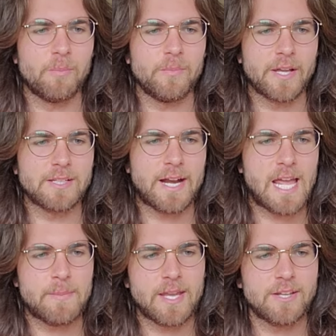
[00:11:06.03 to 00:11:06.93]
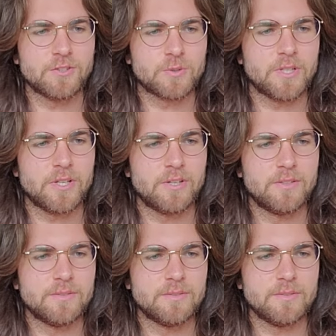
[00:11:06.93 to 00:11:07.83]
like dynamic intrigue
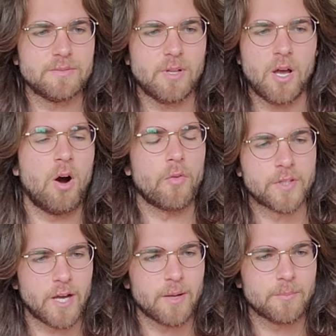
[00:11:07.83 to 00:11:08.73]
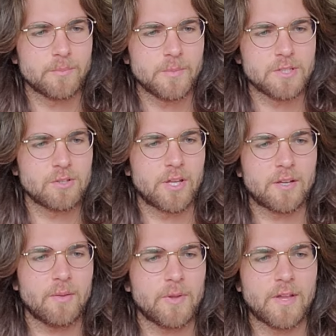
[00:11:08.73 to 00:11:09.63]
all the time. And so
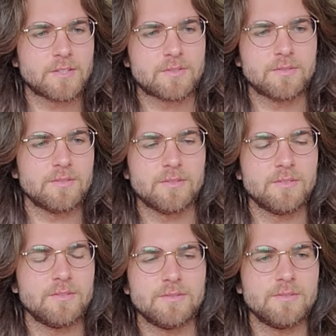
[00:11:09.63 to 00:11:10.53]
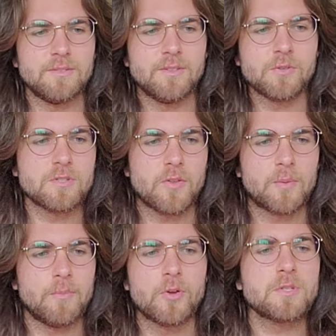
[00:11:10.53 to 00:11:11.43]
like, I mean, there's no
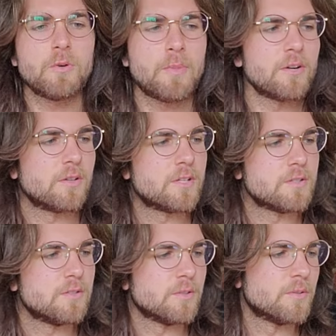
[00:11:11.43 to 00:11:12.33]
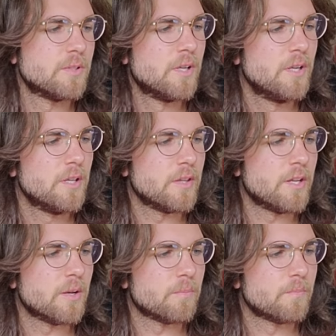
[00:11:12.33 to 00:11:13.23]
one better to listen to than
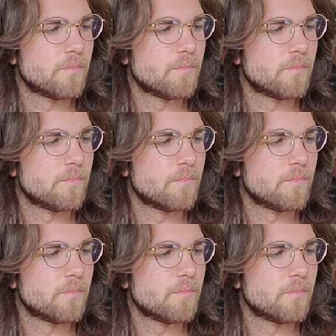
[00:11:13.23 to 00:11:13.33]
him.